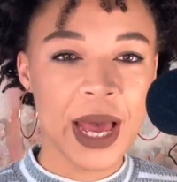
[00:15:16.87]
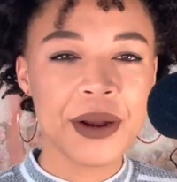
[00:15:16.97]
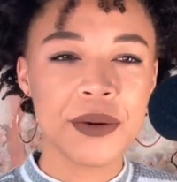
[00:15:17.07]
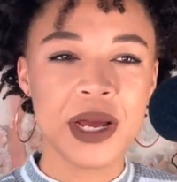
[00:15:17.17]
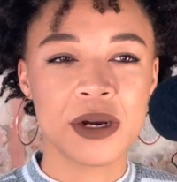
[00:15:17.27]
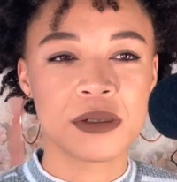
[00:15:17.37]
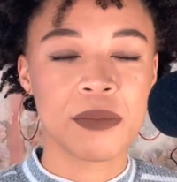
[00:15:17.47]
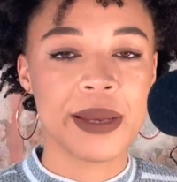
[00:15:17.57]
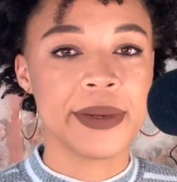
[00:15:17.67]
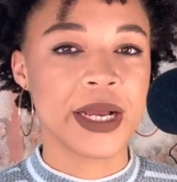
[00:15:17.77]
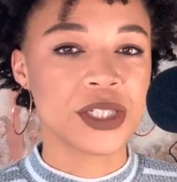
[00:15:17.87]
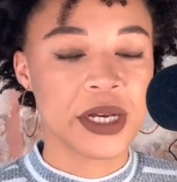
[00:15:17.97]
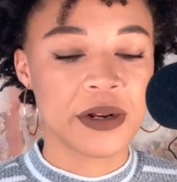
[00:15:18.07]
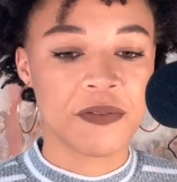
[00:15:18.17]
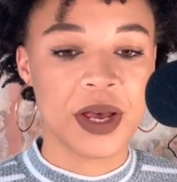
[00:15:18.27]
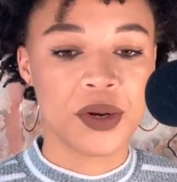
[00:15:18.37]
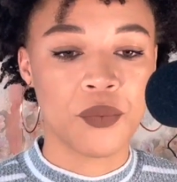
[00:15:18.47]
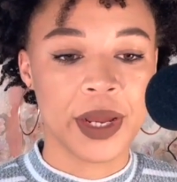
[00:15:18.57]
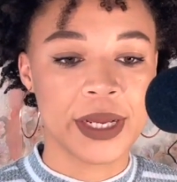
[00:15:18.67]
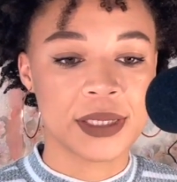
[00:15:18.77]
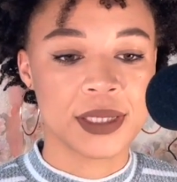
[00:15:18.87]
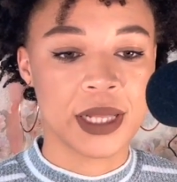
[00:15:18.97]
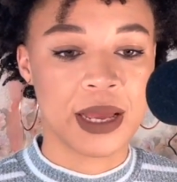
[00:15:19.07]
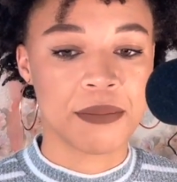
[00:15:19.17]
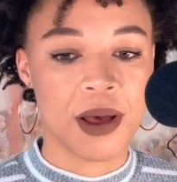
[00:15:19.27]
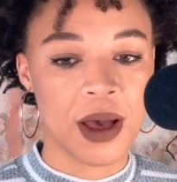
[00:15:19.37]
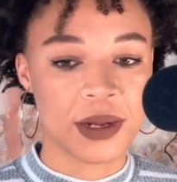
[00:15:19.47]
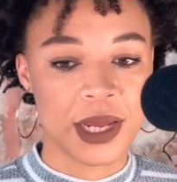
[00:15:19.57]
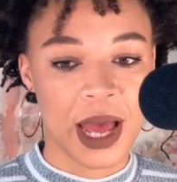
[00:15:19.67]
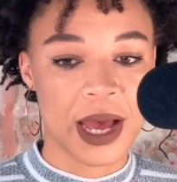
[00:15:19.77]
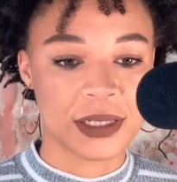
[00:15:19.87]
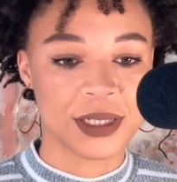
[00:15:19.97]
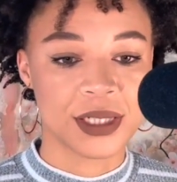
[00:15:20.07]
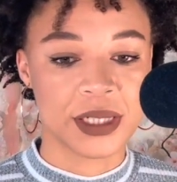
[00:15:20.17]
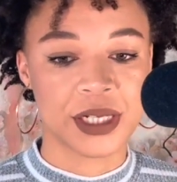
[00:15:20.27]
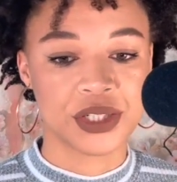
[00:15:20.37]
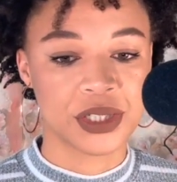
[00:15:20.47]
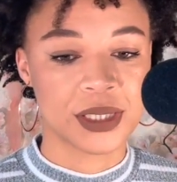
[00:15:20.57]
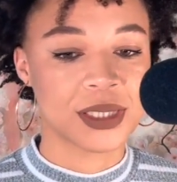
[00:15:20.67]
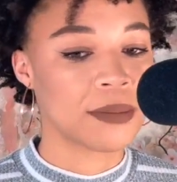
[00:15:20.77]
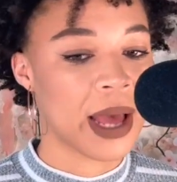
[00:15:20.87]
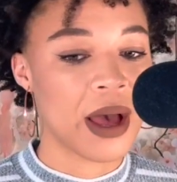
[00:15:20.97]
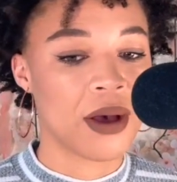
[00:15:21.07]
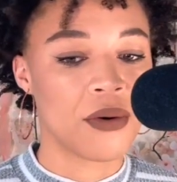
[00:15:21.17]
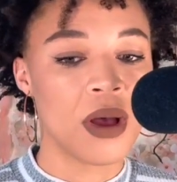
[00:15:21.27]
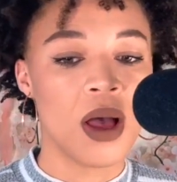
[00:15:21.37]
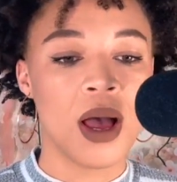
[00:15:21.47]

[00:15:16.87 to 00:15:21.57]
I don't know, maybe I could try to find a way to like podcast the session somehow.